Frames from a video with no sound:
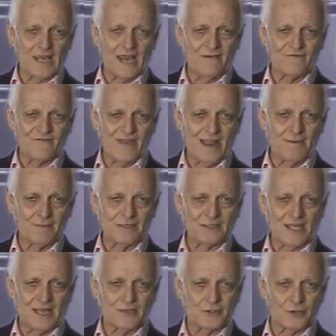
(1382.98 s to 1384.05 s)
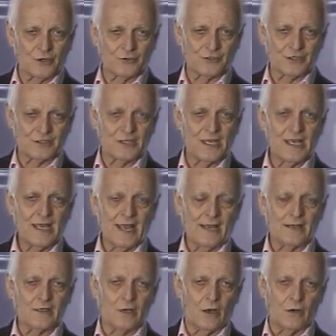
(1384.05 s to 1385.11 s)
our families, our churches, our
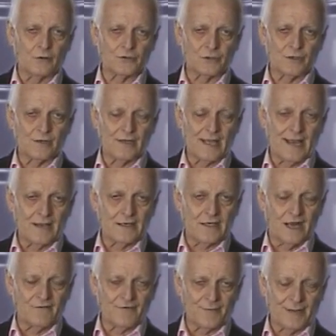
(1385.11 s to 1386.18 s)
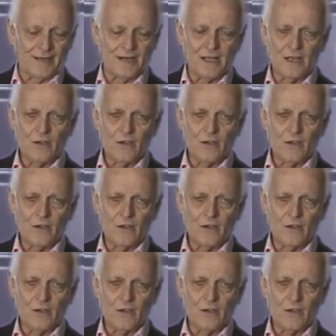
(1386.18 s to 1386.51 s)
culture, our government.